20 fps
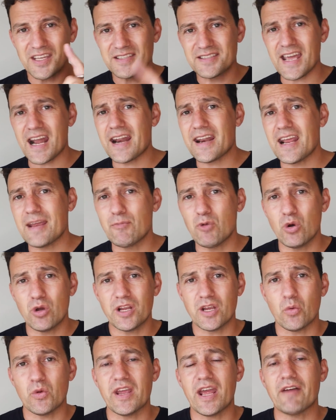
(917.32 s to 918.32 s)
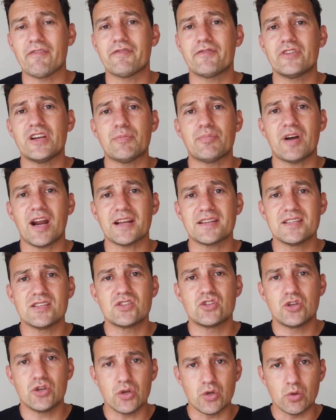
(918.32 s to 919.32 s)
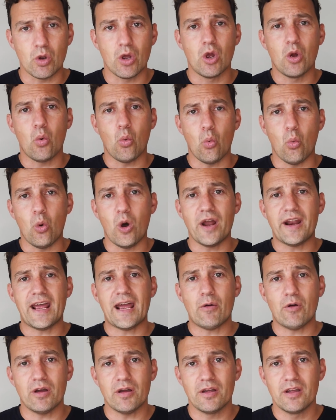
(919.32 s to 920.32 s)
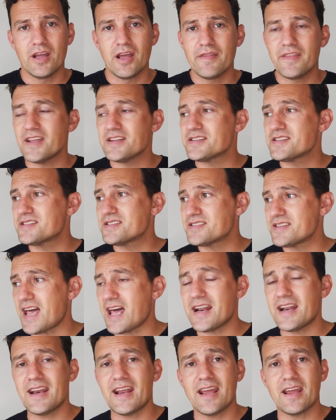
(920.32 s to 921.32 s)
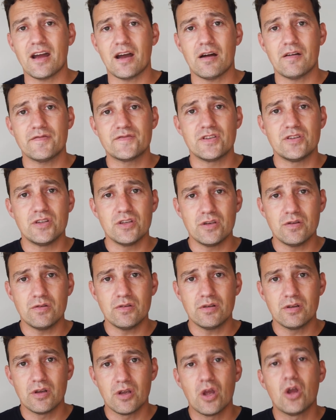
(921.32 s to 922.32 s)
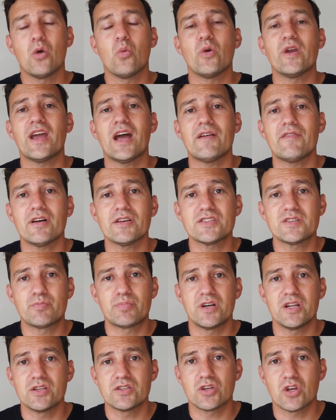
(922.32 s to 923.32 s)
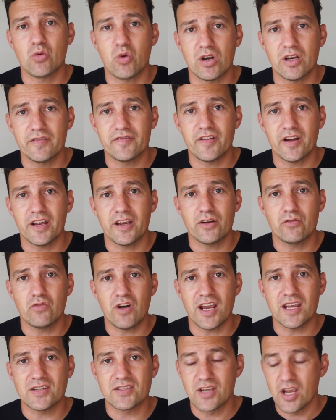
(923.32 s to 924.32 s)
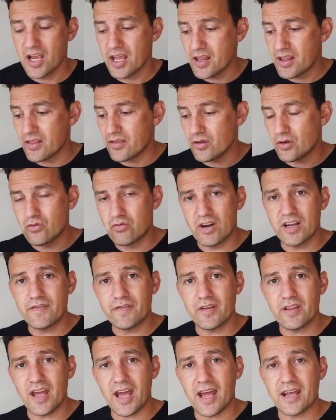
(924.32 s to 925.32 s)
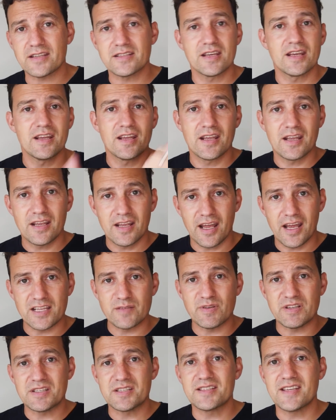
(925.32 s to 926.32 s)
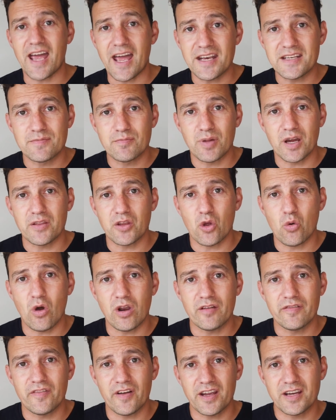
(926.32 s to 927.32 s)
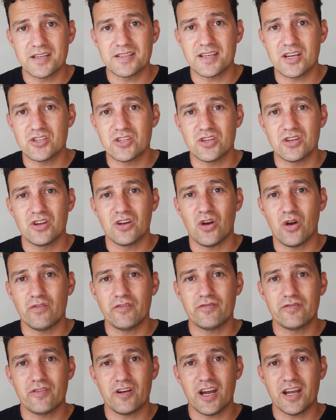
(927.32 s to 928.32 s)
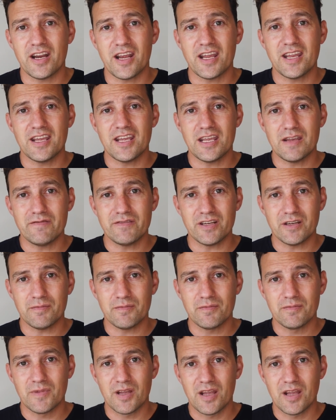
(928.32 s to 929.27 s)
Saturday morning, we have free practice 2, 1 hour. Then Saturday afternoon, we have our sprint qualifying race. The grid for that has been set by the qualifying session on Friday evening.